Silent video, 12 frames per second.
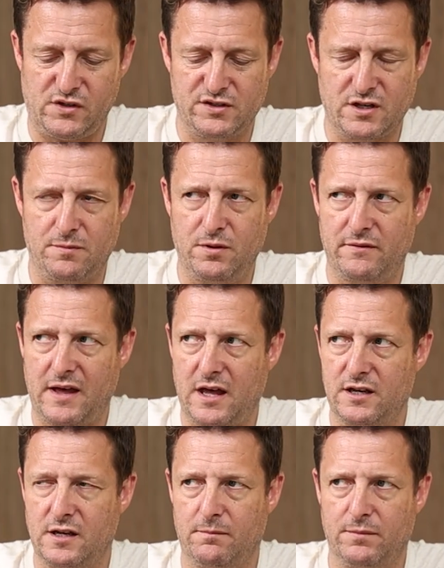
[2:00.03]
So I'll put that
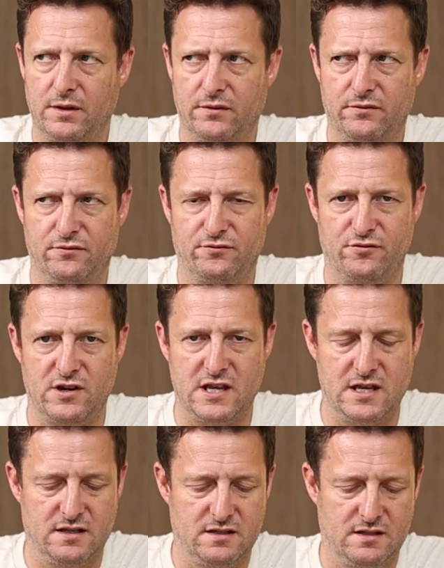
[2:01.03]
at number 3.
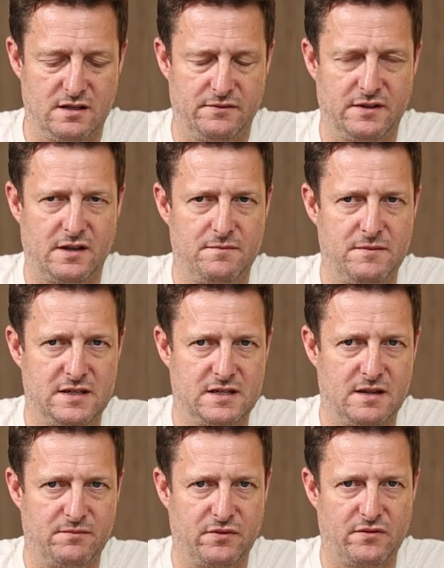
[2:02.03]
I think I missed number